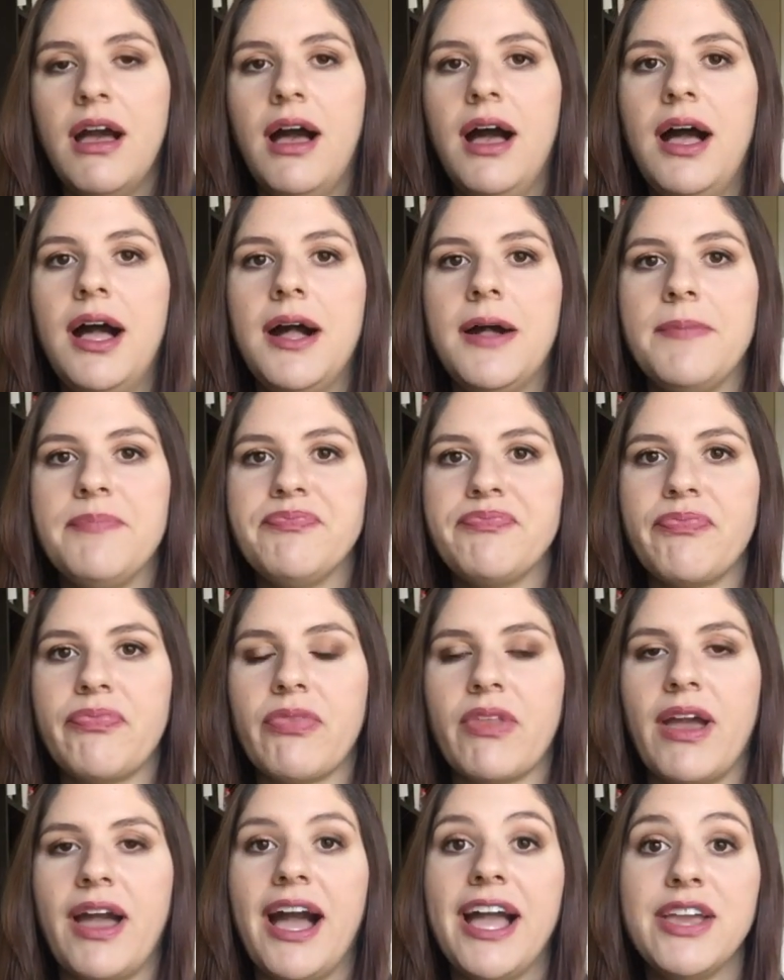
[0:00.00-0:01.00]
Um,
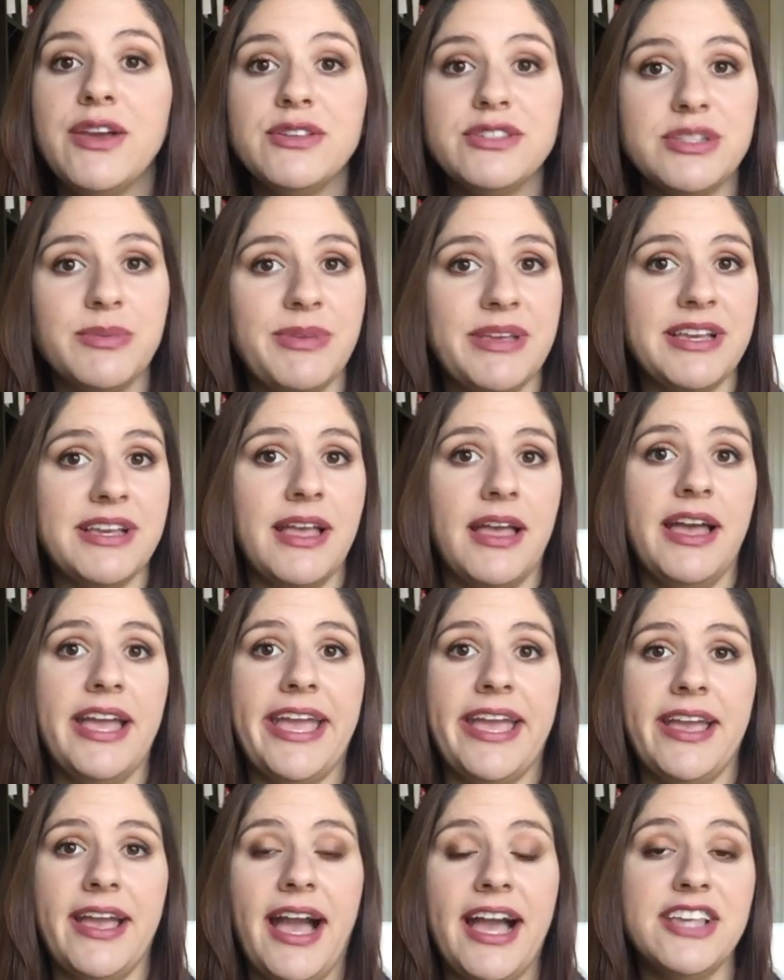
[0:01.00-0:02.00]
I used to be
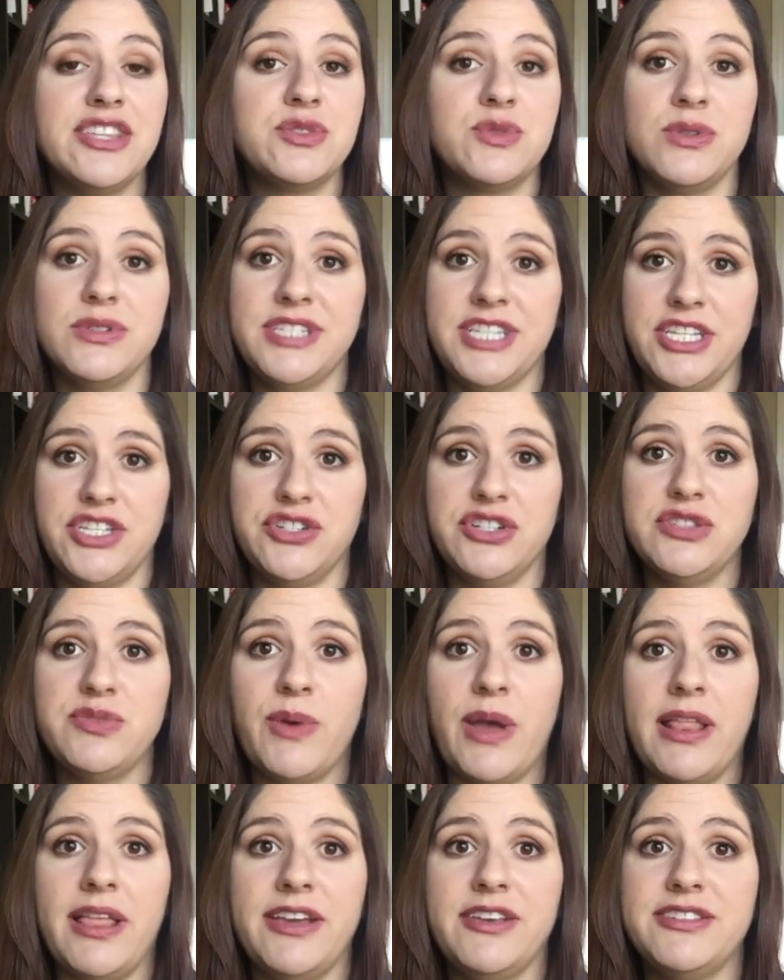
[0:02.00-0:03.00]
a high school teacher as
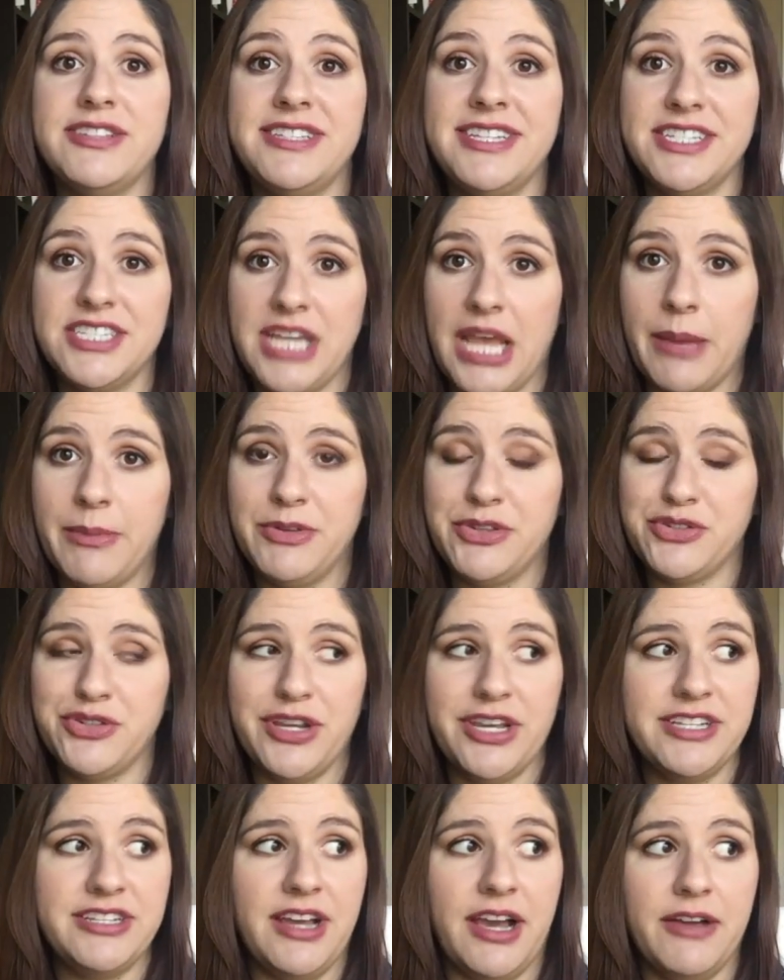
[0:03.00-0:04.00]
well. I used to teach
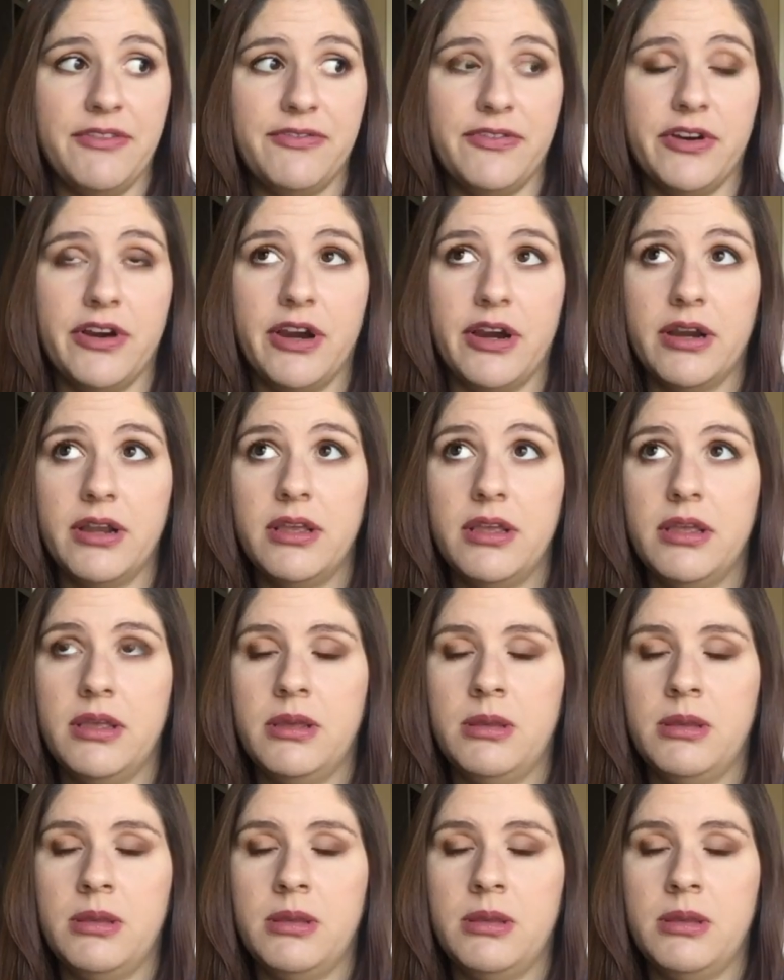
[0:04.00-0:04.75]
chemistry. I taught for